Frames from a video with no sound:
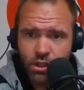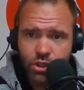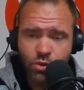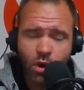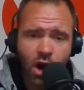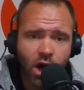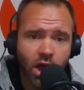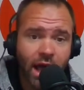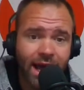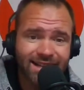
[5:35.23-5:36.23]
to
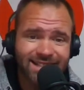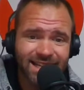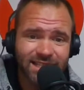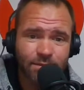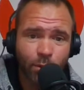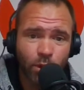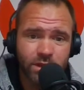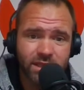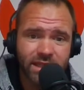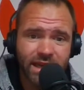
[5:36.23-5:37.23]
All Access
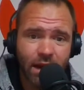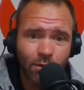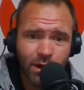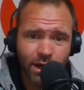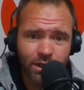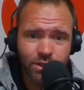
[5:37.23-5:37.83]
Sports Network,